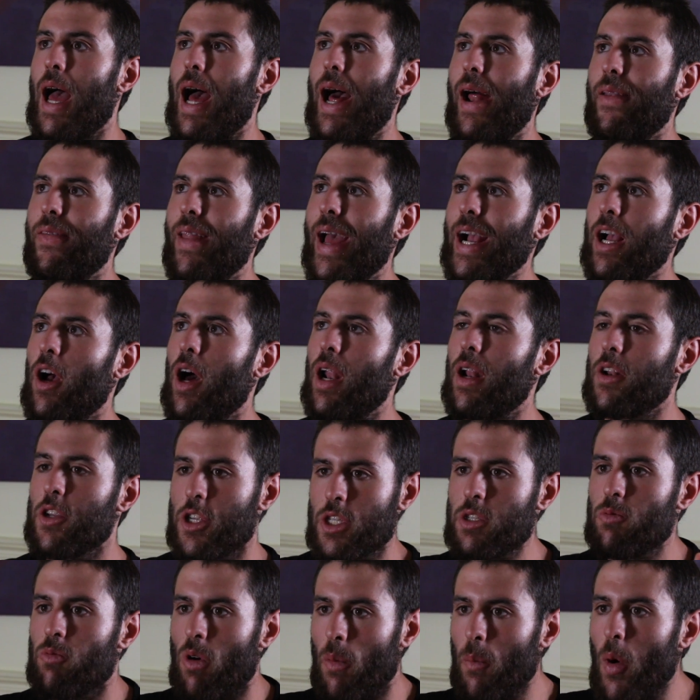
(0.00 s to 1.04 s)
And that kind of
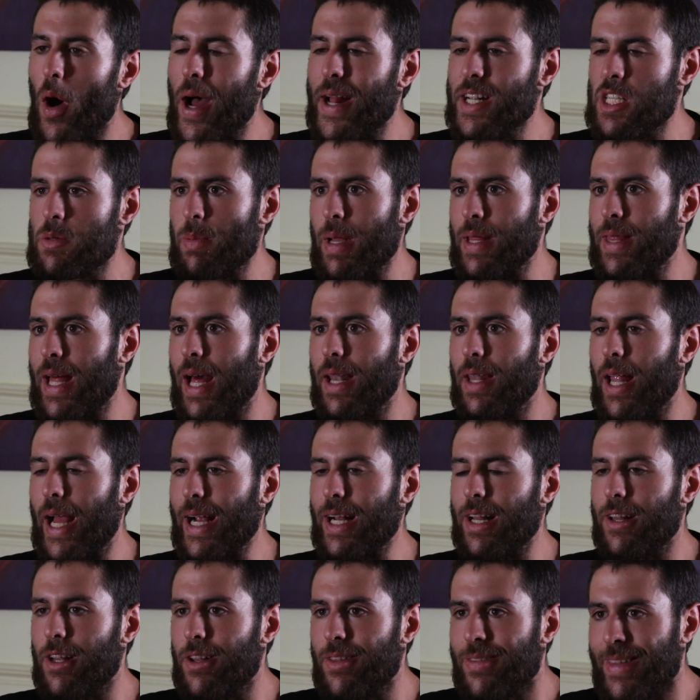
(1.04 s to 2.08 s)
just reminds me that,
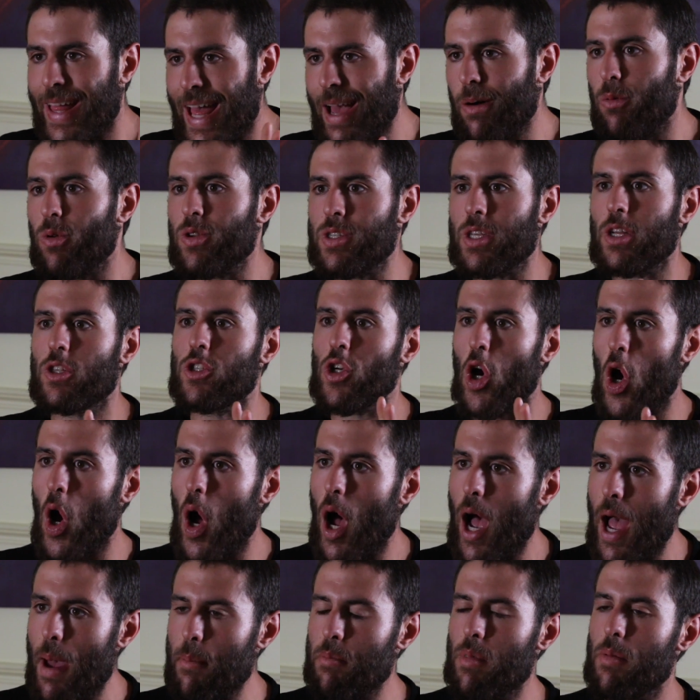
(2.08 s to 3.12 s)
like, there was a
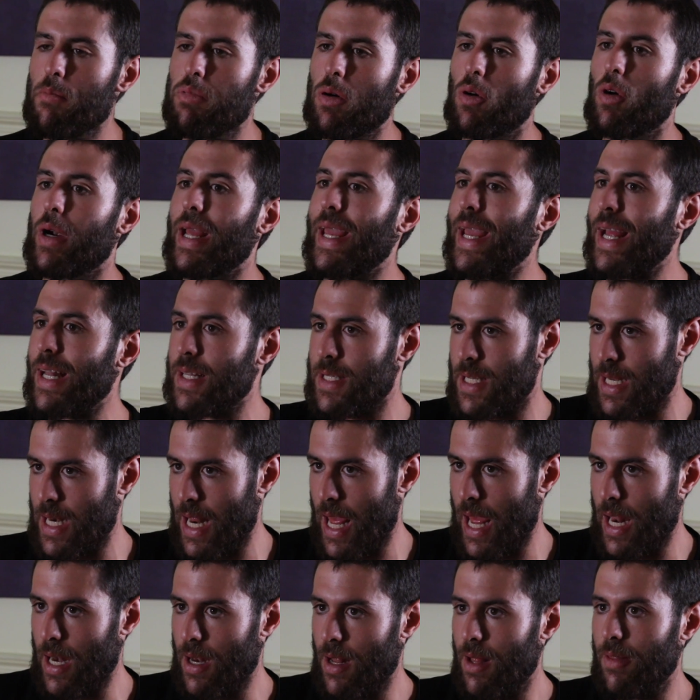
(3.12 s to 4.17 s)
time
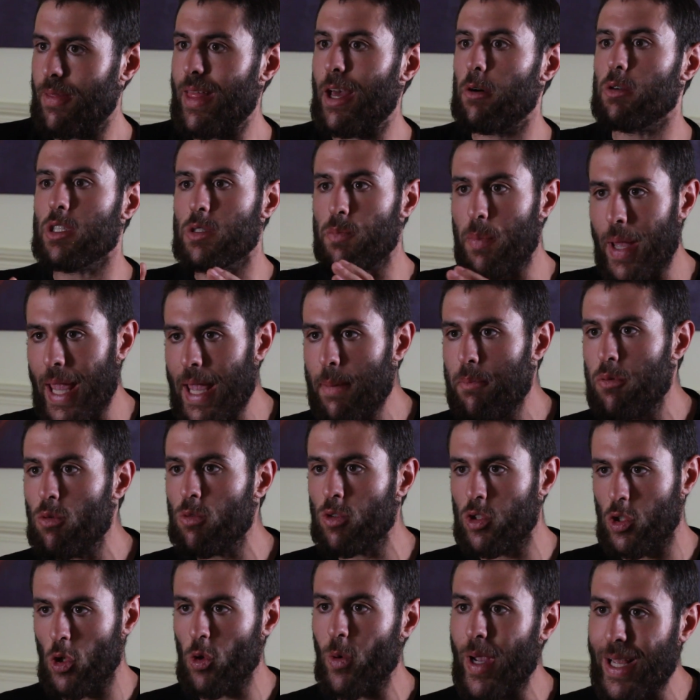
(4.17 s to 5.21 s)
pre-internet. There was
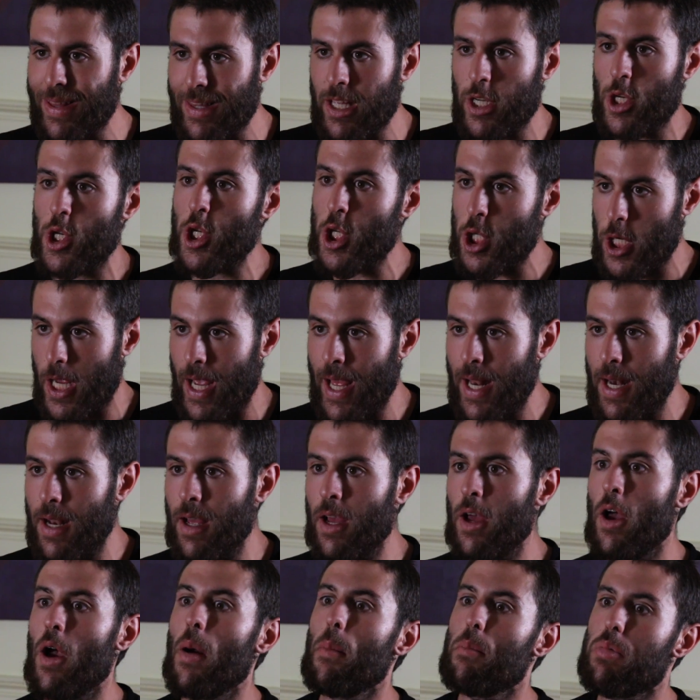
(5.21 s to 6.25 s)
people doing this shit
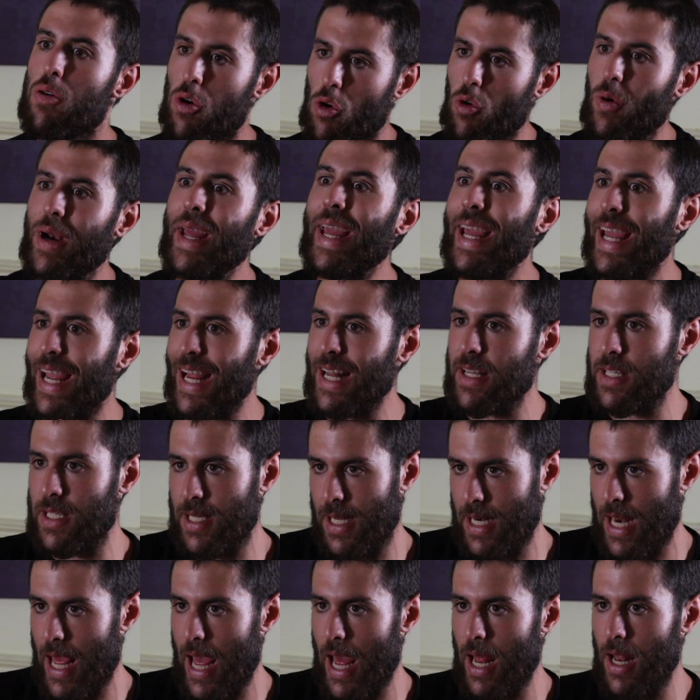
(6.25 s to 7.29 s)

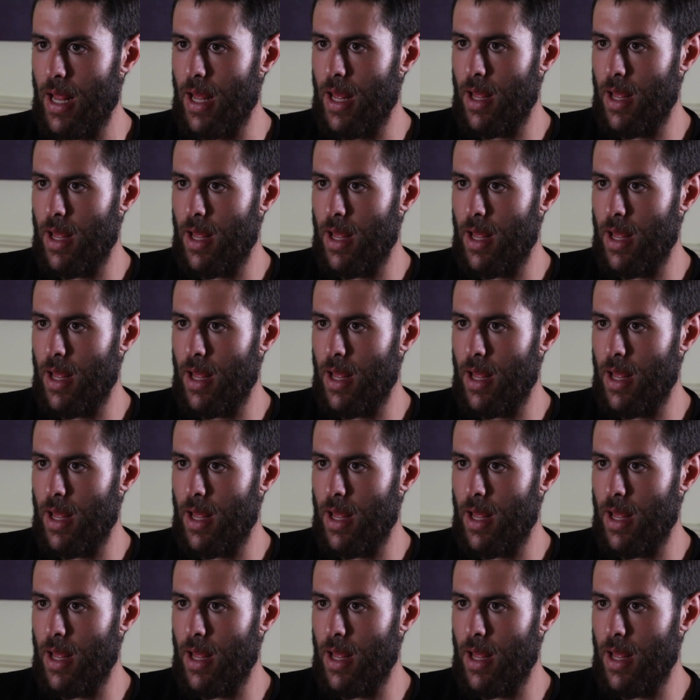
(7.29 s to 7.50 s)
pre-internet.